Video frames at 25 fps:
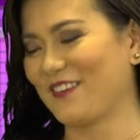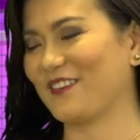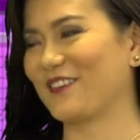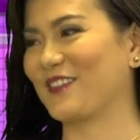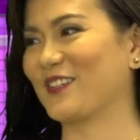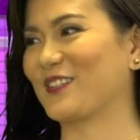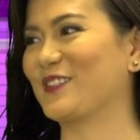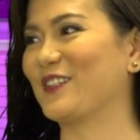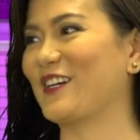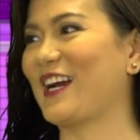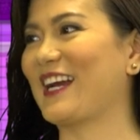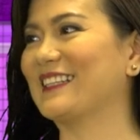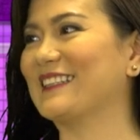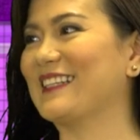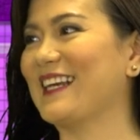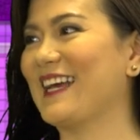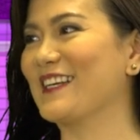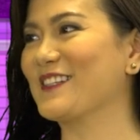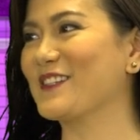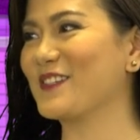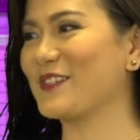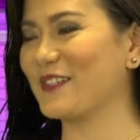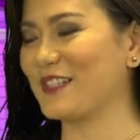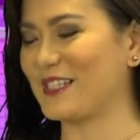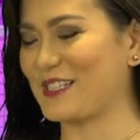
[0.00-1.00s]
The correct
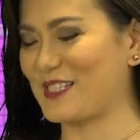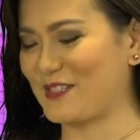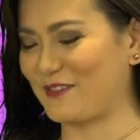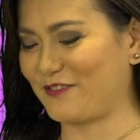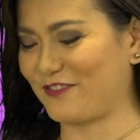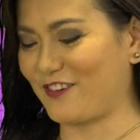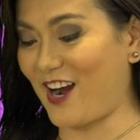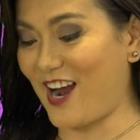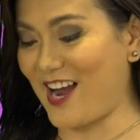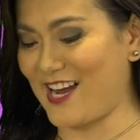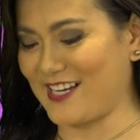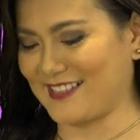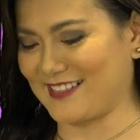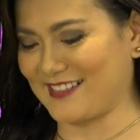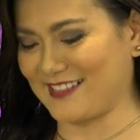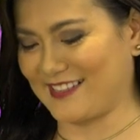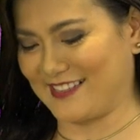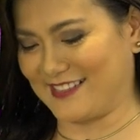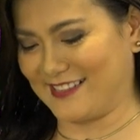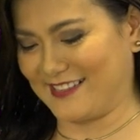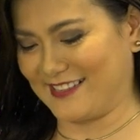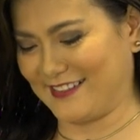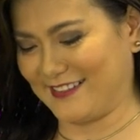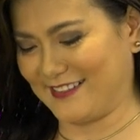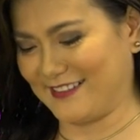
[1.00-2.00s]
answer is
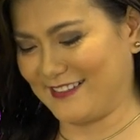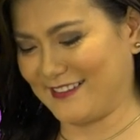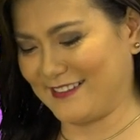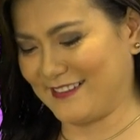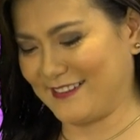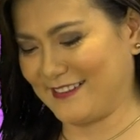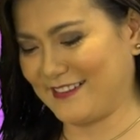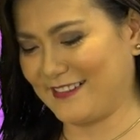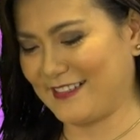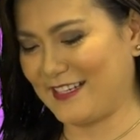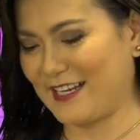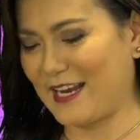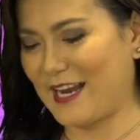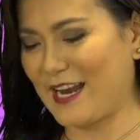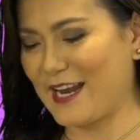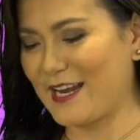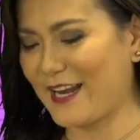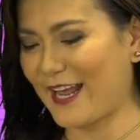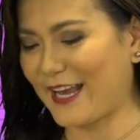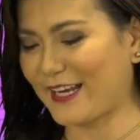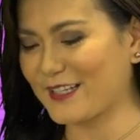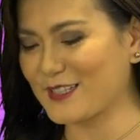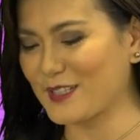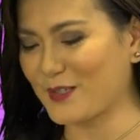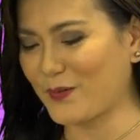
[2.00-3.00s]
France.
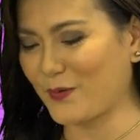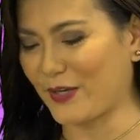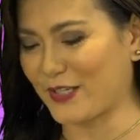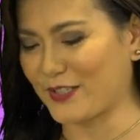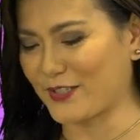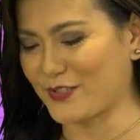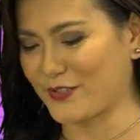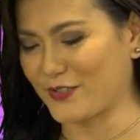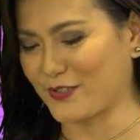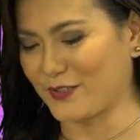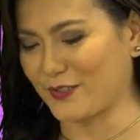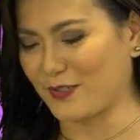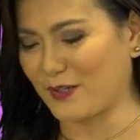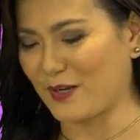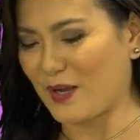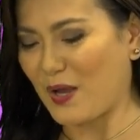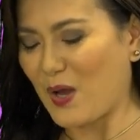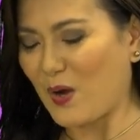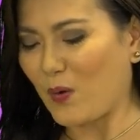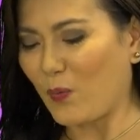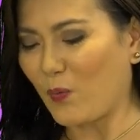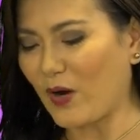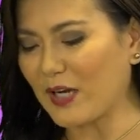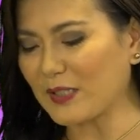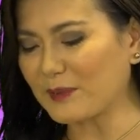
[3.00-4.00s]
Next question.
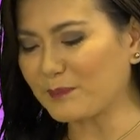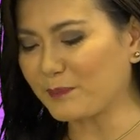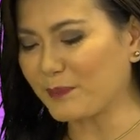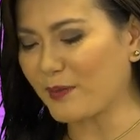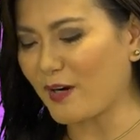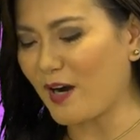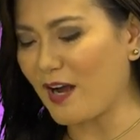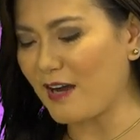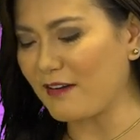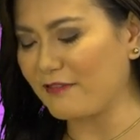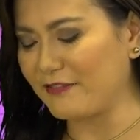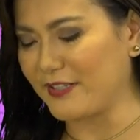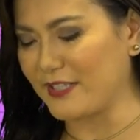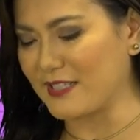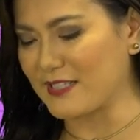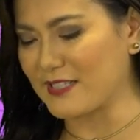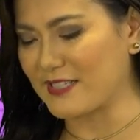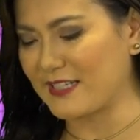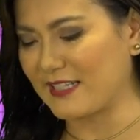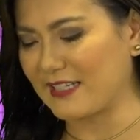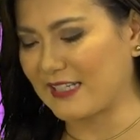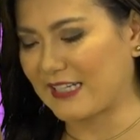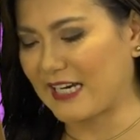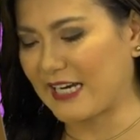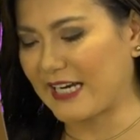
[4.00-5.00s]
What province
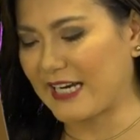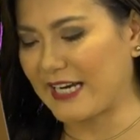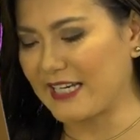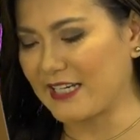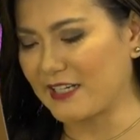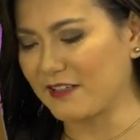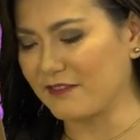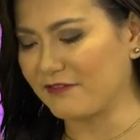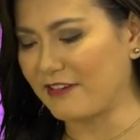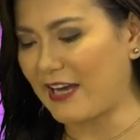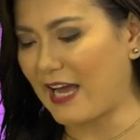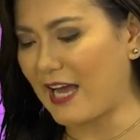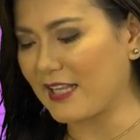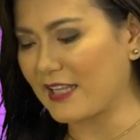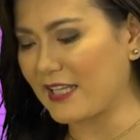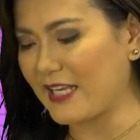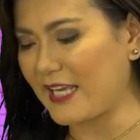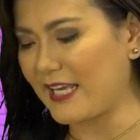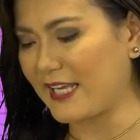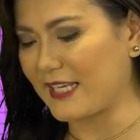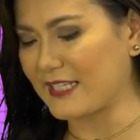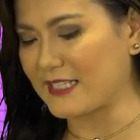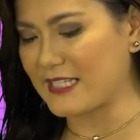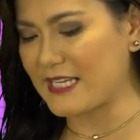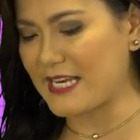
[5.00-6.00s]
in Cagayan
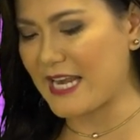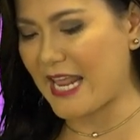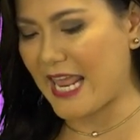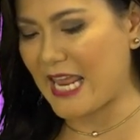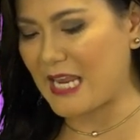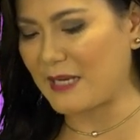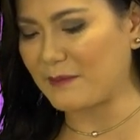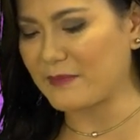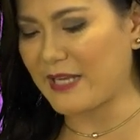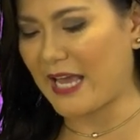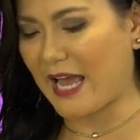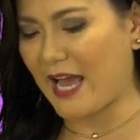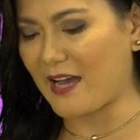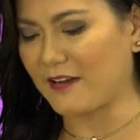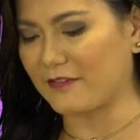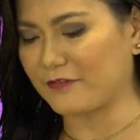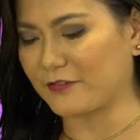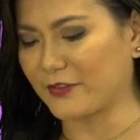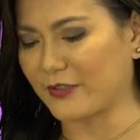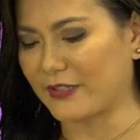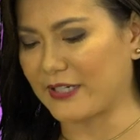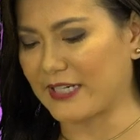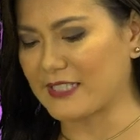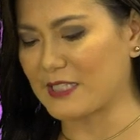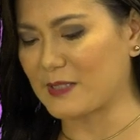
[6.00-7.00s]
Valley is named
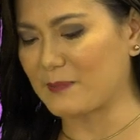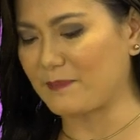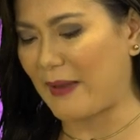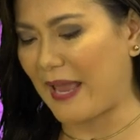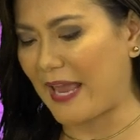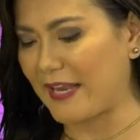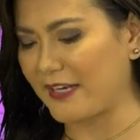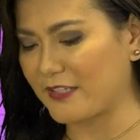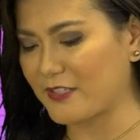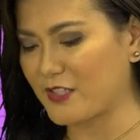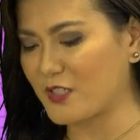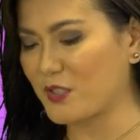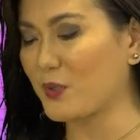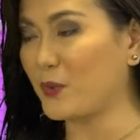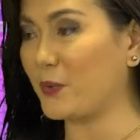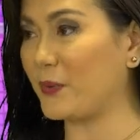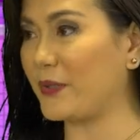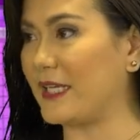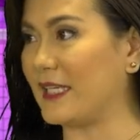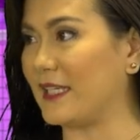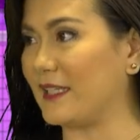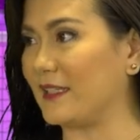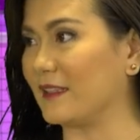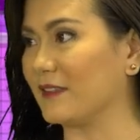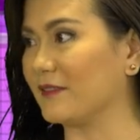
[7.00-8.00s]
after a Spanish
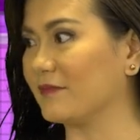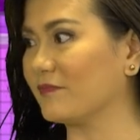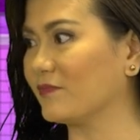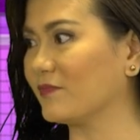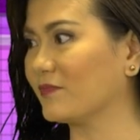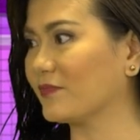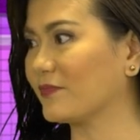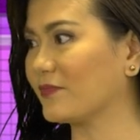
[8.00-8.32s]
queen?